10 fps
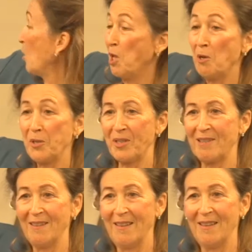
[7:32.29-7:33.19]

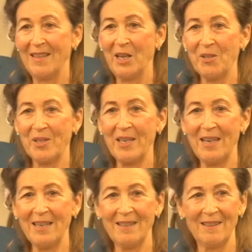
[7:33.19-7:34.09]
close they're
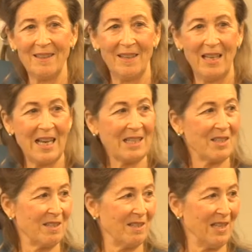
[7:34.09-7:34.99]
sitting. And
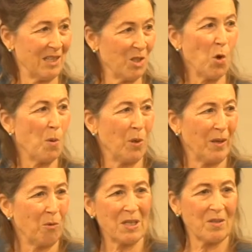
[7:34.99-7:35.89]
that's normal.
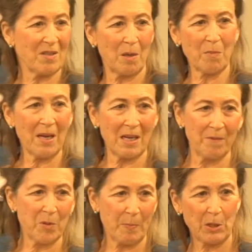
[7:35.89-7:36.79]
That wasn't some kind
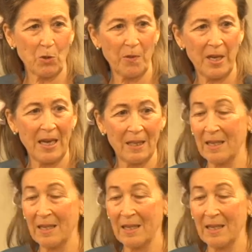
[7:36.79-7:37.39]
of special thing.